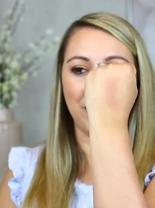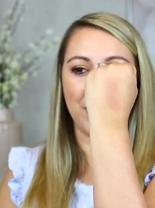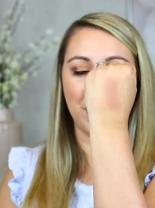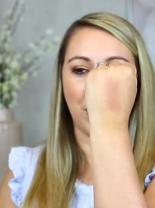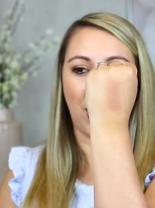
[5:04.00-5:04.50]
of
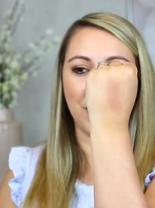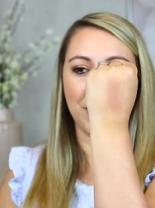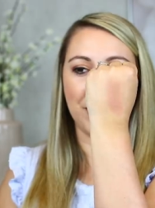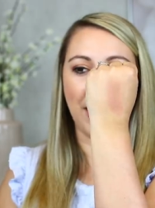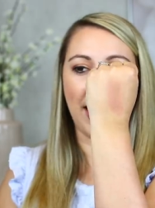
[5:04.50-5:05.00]
this
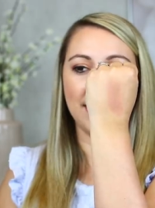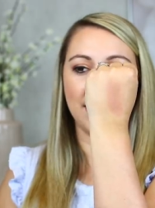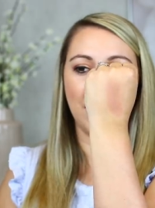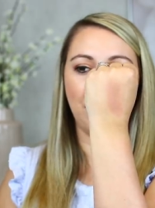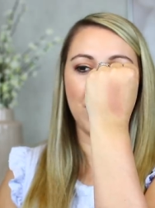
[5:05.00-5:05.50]
bronzer, you guys.
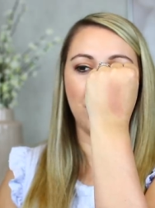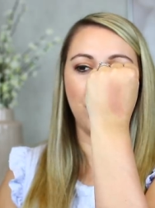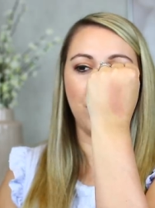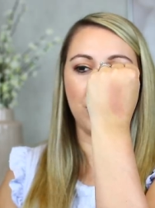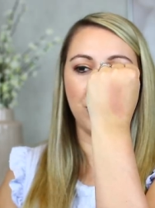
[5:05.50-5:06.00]
It's definitely a
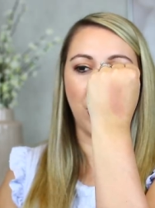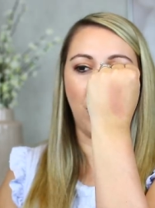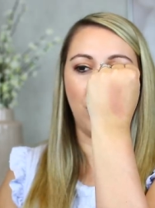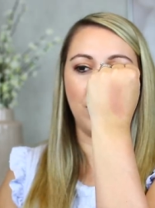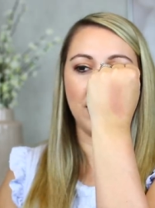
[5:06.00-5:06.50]
cooler
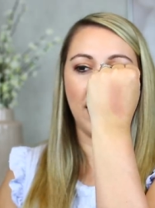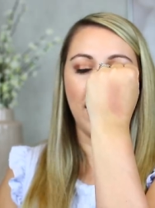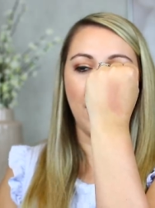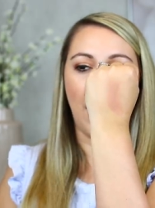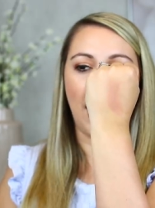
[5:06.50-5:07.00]
toned,
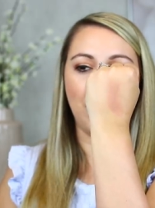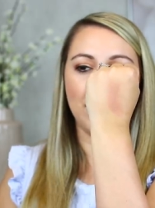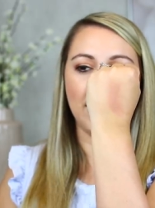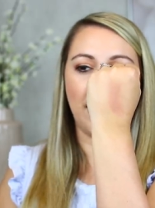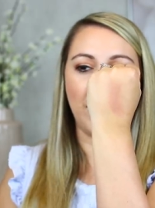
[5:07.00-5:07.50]
I
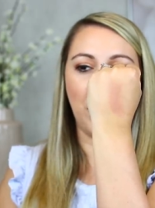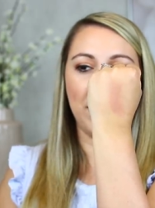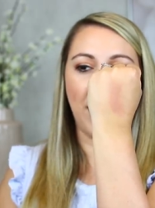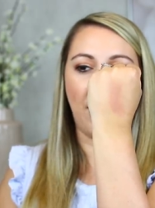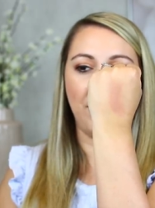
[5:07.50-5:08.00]
would say a little
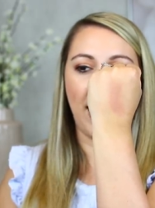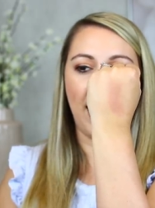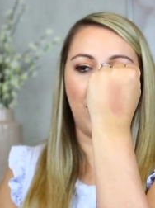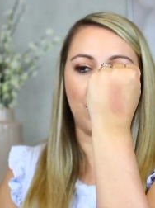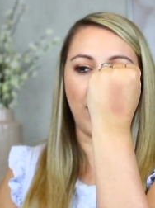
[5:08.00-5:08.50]
bit of
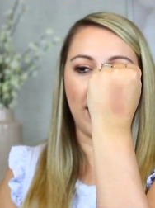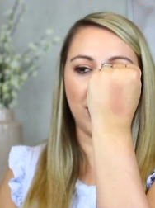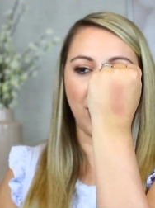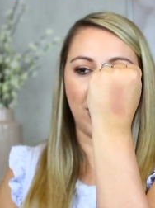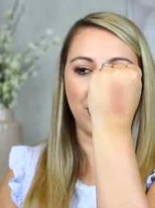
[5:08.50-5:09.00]
a
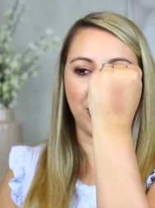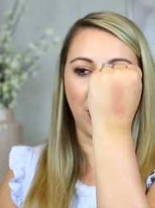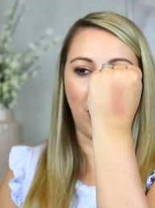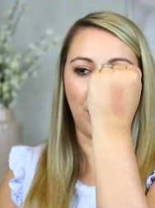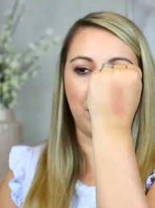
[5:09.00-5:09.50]
reddish
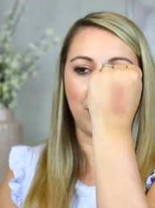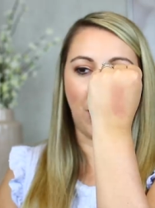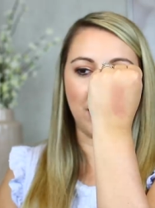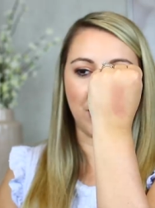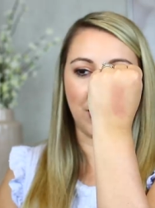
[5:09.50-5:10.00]
undertone
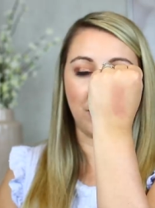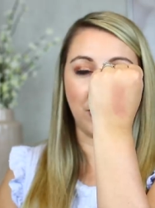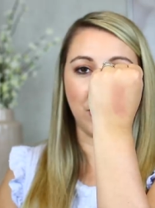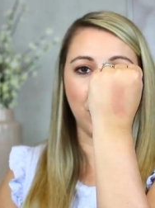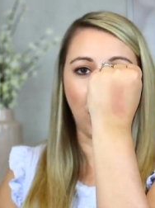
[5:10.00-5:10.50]
bronzer. It
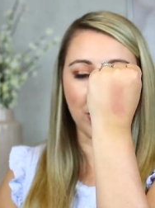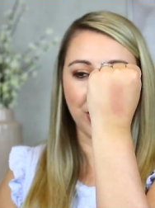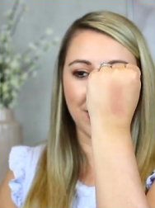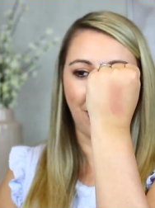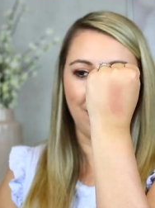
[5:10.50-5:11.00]
looks
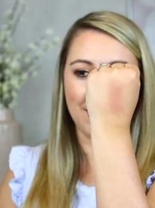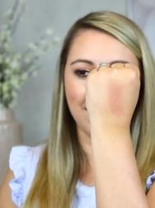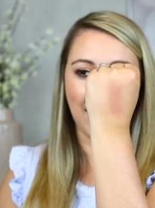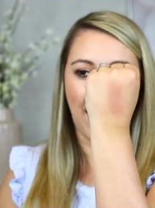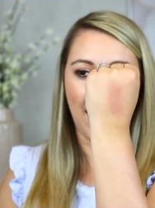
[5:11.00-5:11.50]
gorgeous on the
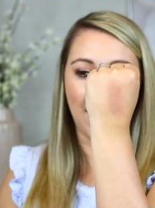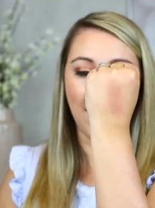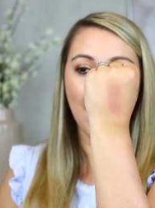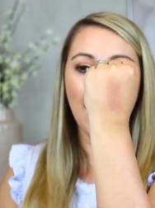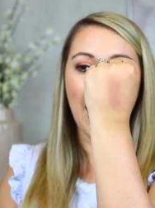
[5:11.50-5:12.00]
skin,
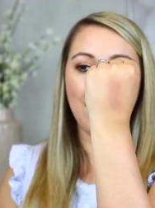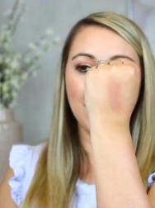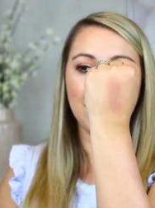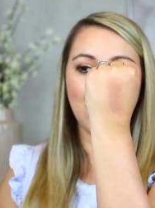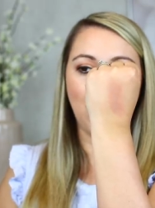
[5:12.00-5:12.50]
and
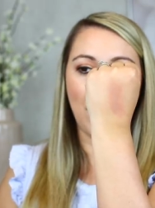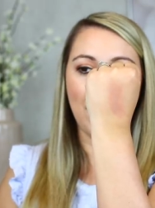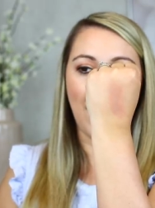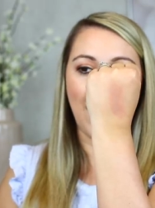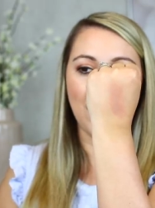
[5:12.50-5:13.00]
this is one
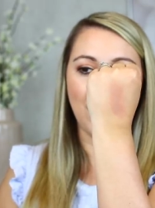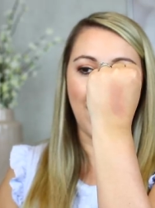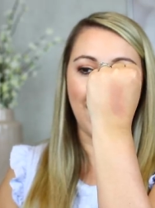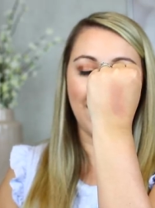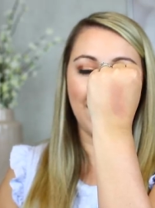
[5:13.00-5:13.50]
that I
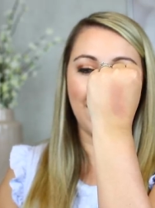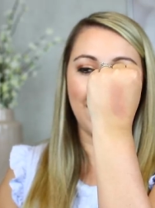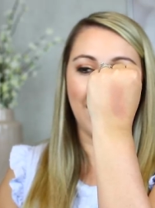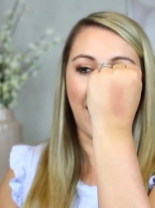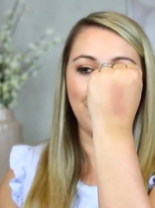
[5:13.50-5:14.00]
think
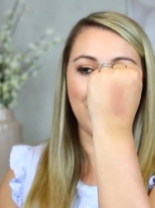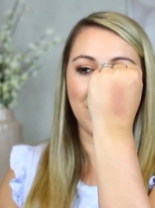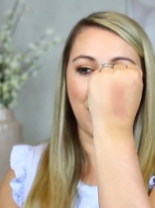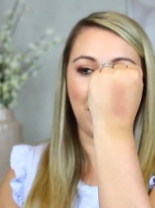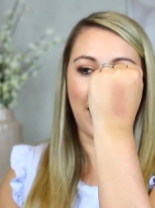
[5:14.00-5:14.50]
I'm
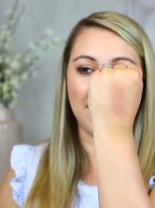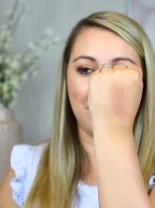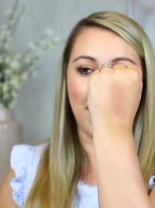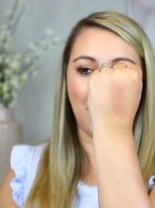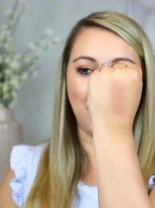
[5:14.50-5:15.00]
just so glad it's
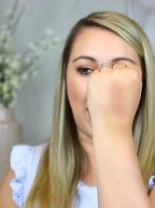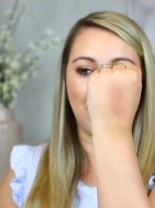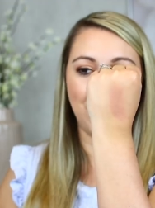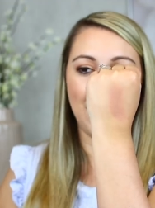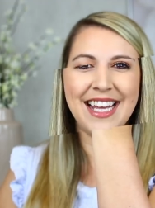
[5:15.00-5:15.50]
in my
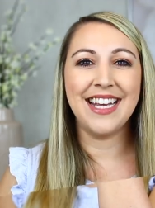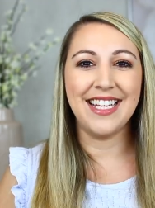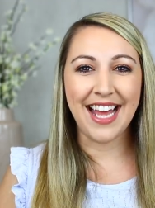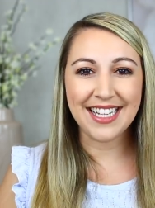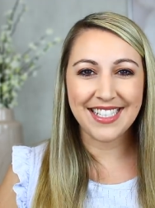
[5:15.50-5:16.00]
collection.
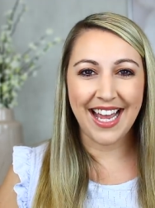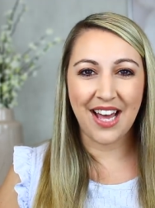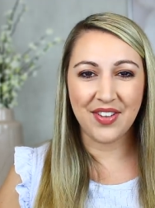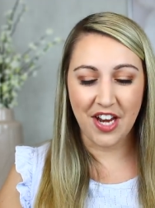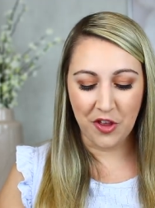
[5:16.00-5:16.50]
Next, I
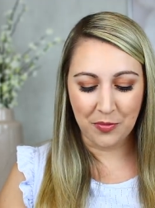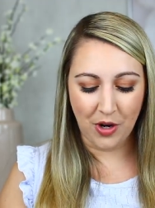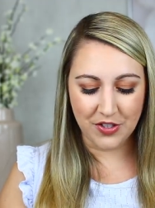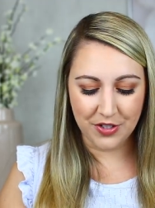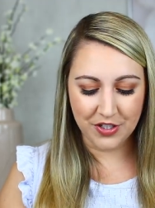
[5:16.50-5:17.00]
have another
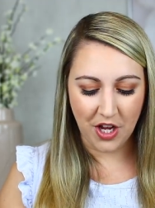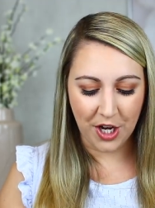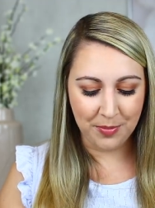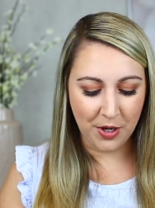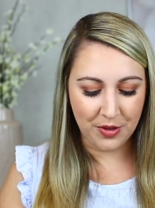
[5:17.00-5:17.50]
bronzer to
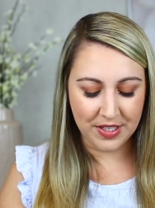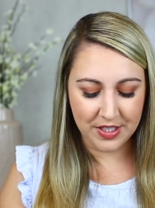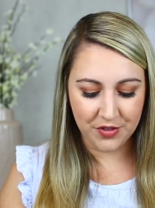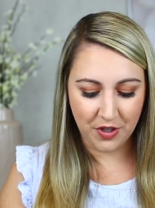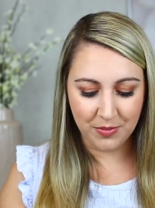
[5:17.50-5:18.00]
talk about. This
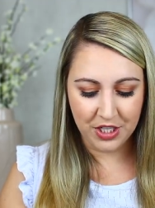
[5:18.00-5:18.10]
is from